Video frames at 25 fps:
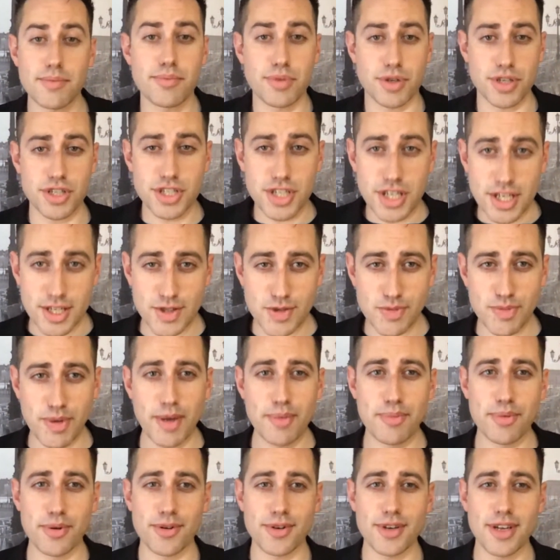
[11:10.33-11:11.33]
prestigious
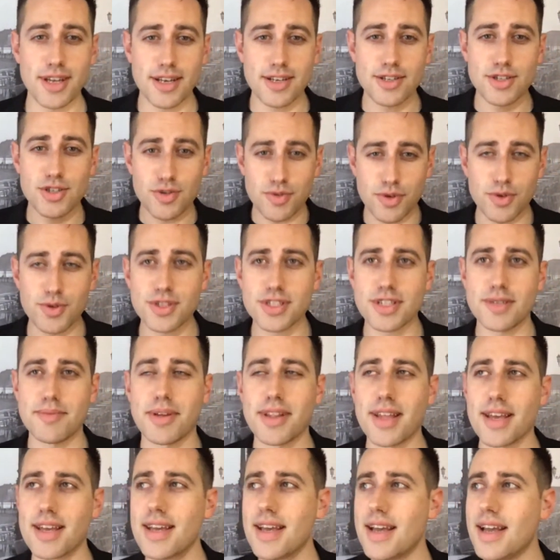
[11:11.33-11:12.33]
people in Jerusalem,
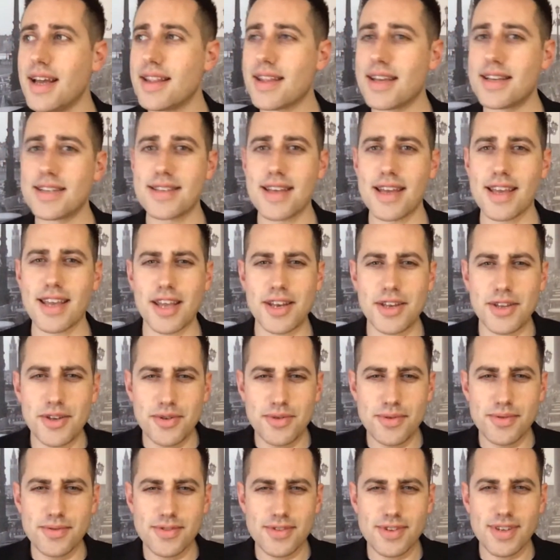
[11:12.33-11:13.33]
and they say, can
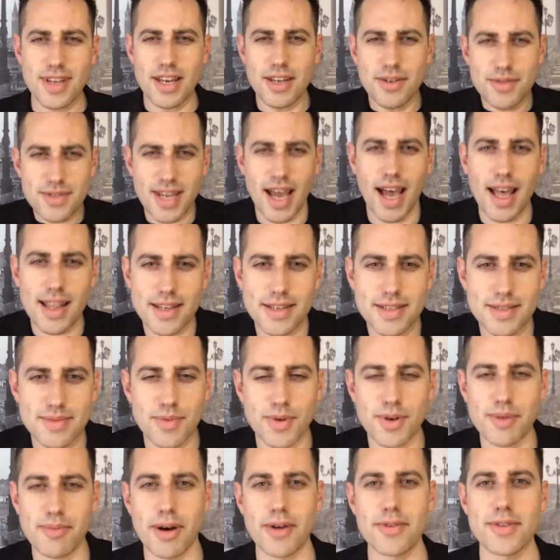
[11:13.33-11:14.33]
you tell us
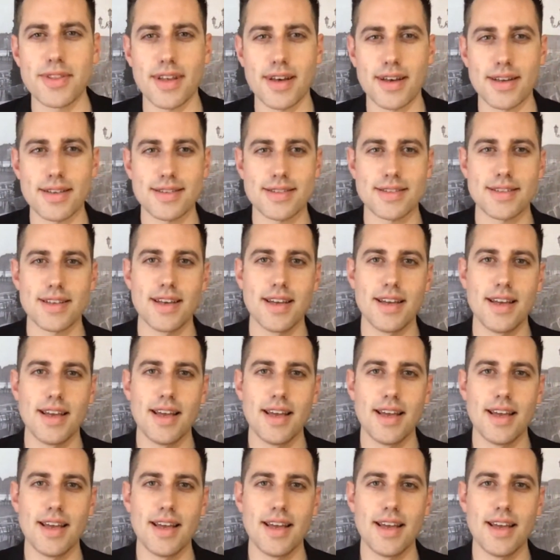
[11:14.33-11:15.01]
more about this?